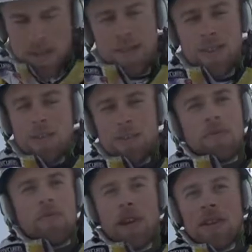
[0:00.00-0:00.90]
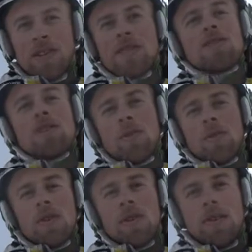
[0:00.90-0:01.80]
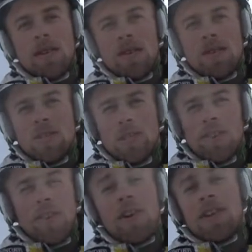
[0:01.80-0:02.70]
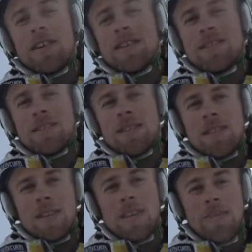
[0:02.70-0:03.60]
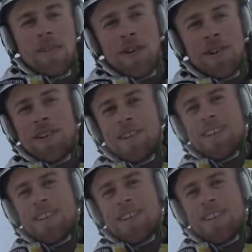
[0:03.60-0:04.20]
there is a phrase in Germany: Skifahren ist Kniefahren.